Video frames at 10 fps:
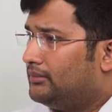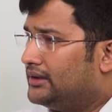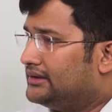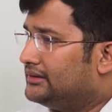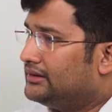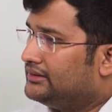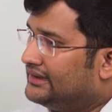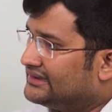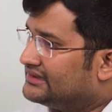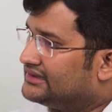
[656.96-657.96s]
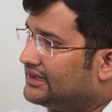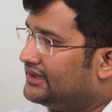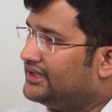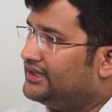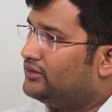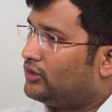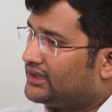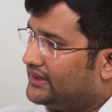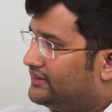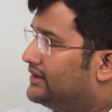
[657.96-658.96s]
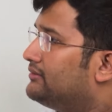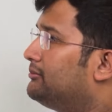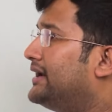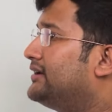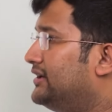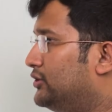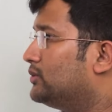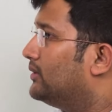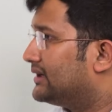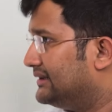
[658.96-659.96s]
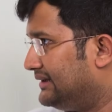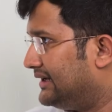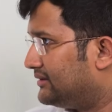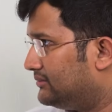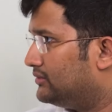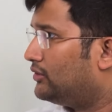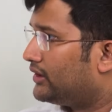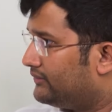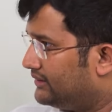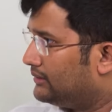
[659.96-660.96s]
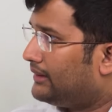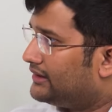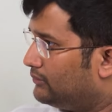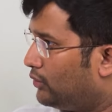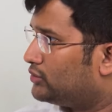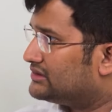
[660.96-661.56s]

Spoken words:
But necessarily, not everyone might need to work in that. Not everyone might want to